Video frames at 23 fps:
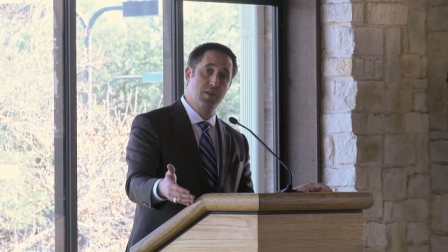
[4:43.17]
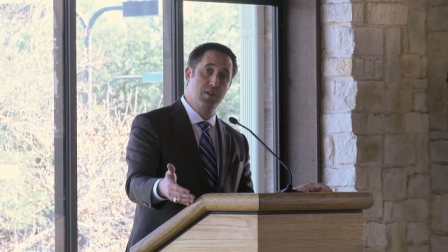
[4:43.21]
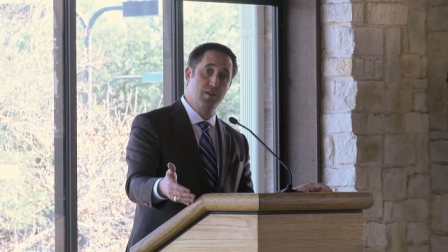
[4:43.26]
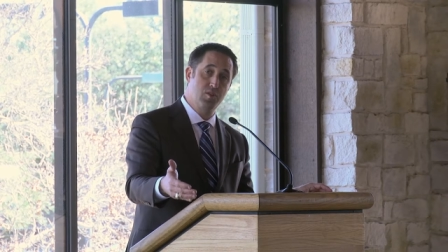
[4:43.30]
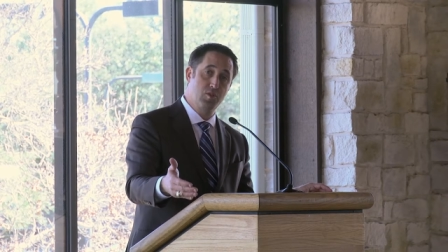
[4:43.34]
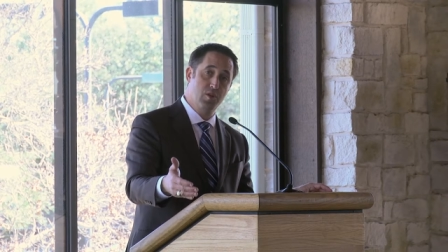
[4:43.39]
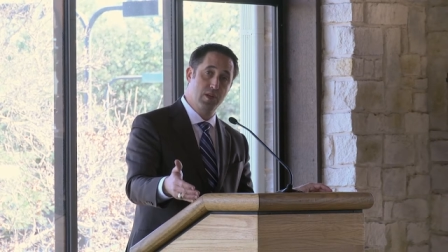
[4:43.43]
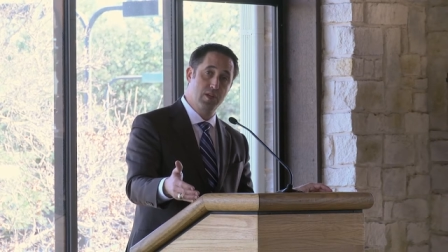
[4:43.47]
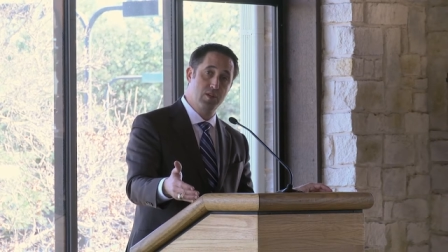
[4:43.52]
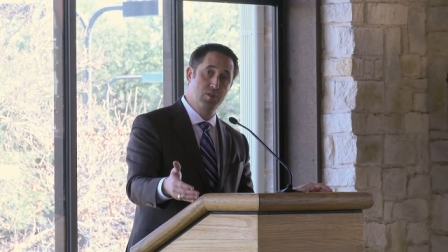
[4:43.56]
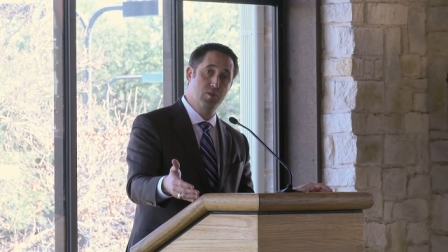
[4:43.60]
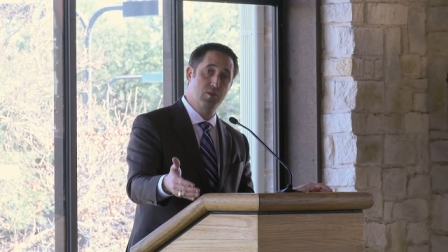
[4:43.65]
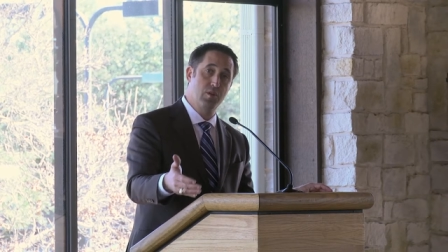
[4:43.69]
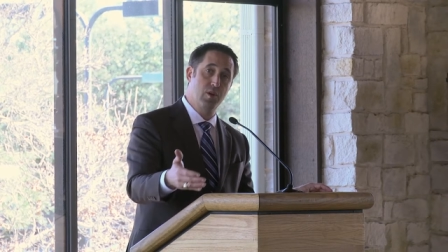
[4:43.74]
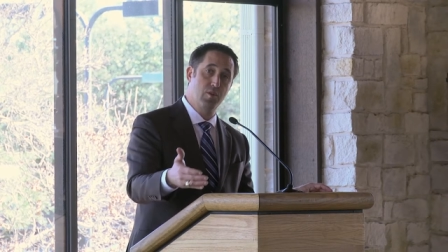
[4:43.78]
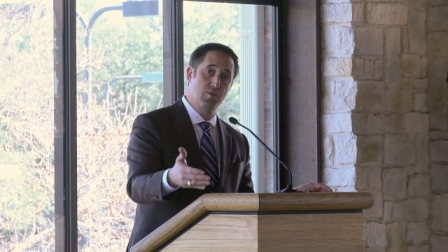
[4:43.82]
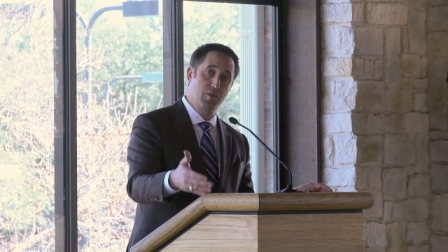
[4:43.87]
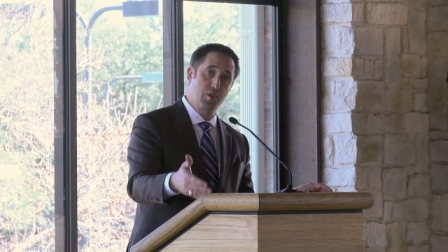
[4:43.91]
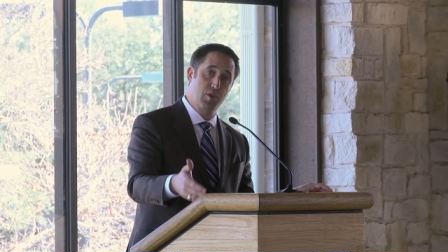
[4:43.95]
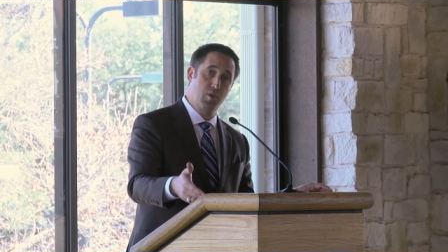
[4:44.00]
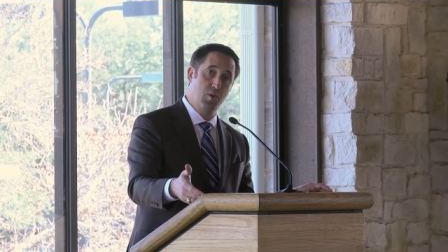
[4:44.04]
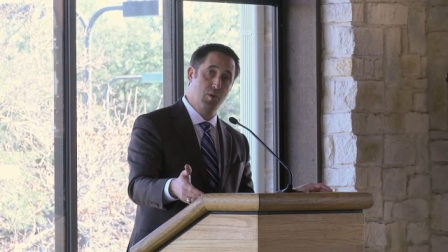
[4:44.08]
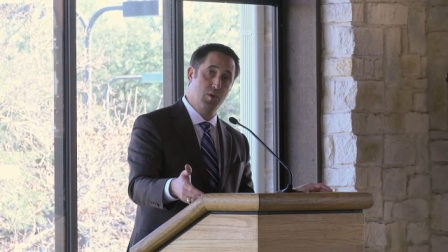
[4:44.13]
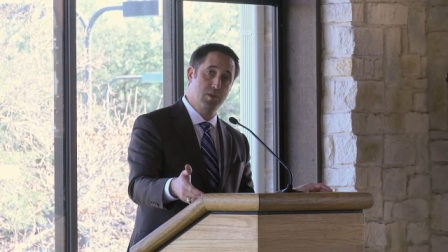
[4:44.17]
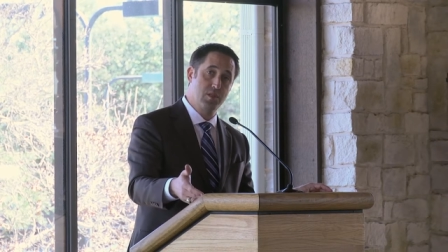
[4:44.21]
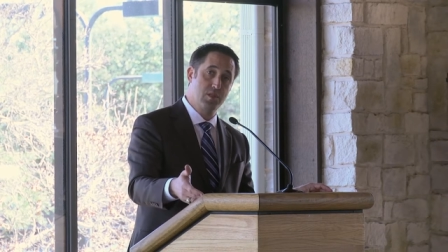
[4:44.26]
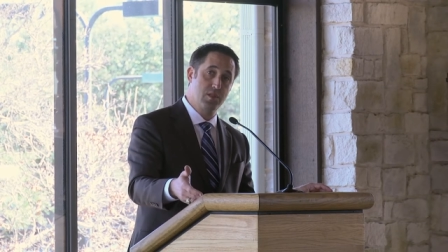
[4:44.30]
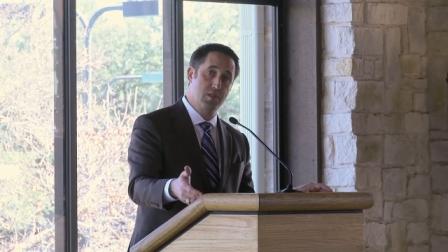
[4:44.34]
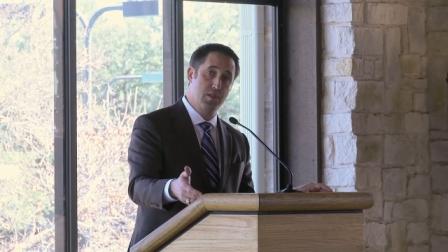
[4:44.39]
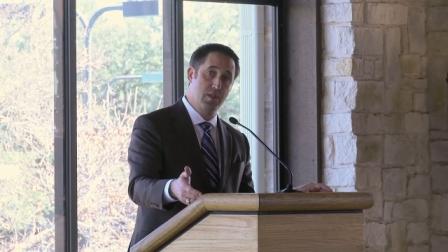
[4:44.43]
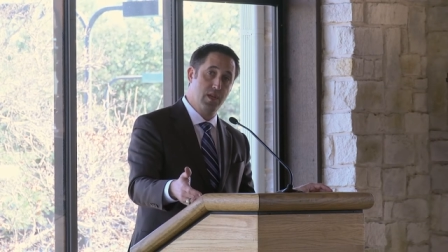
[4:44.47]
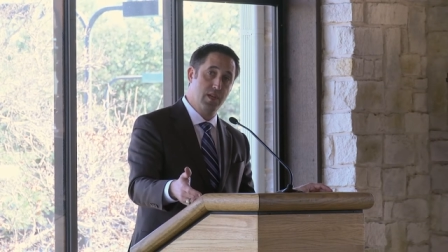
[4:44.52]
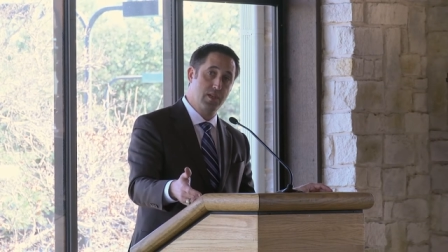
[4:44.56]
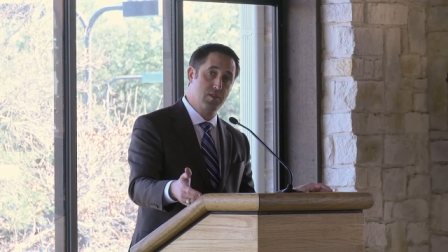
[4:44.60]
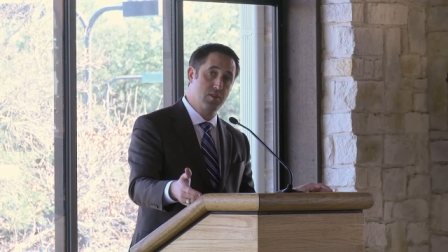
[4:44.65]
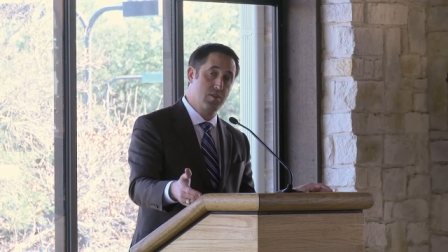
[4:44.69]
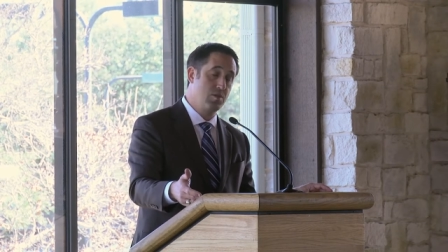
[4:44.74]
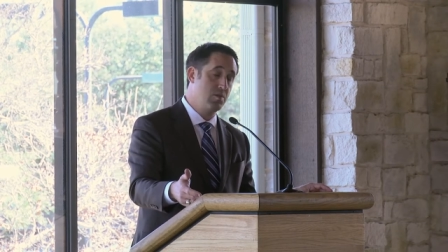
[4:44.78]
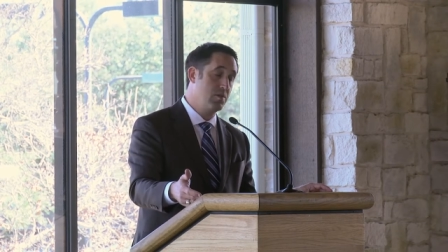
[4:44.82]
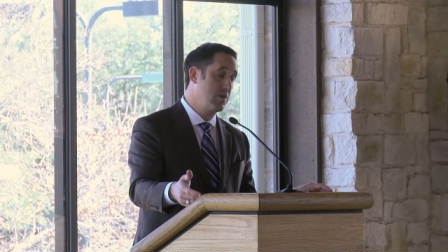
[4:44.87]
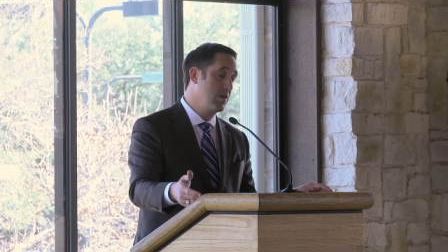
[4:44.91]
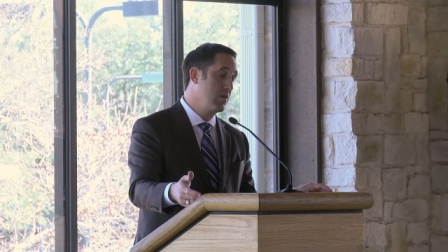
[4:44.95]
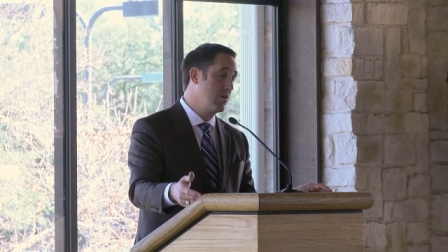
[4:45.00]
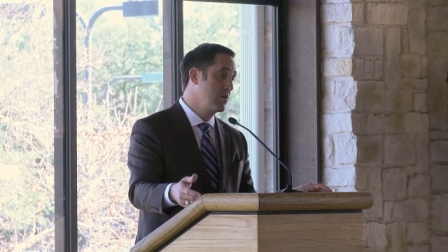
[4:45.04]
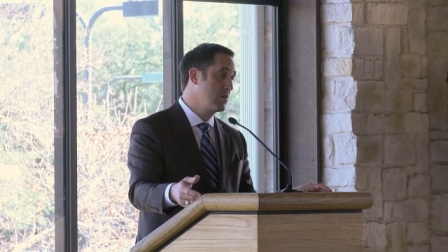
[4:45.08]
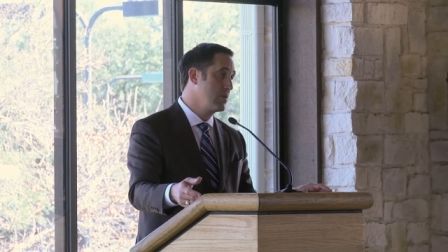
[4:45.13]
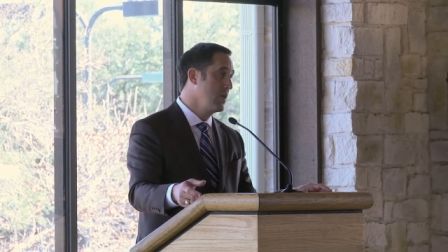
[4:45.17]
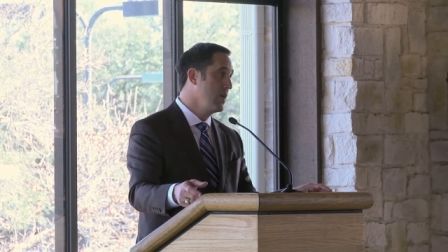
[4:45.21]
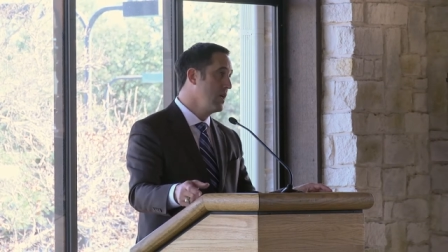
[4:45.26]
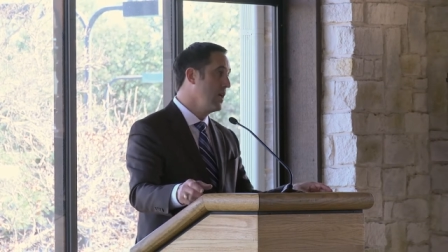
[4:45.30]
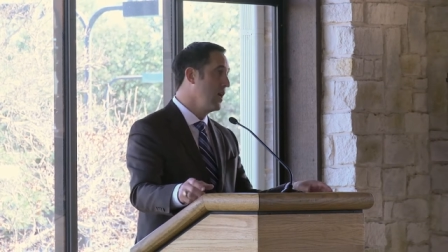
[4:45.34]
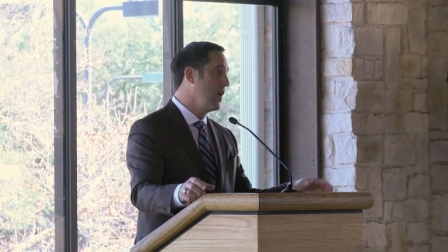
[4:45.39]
the Treasury over the course of the next two years,